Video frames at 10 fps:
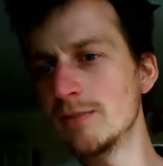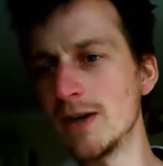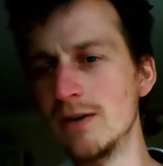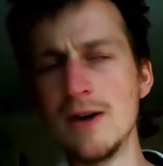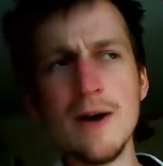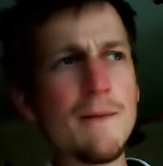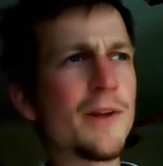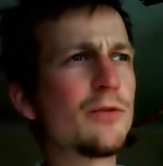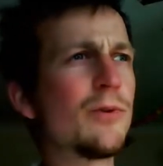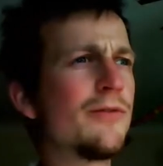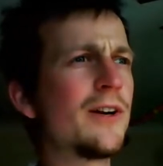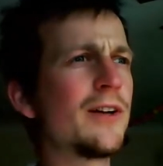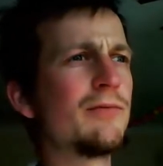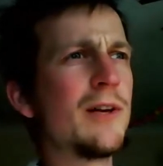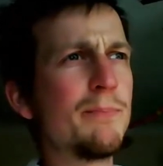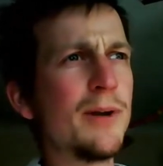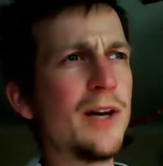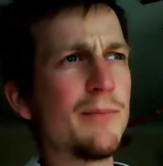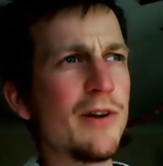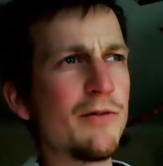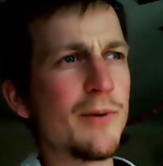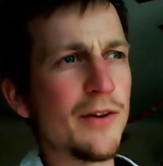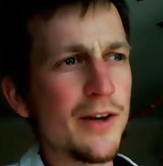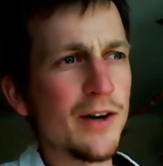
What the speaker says: about, that's what I feel like is really bulletproof about the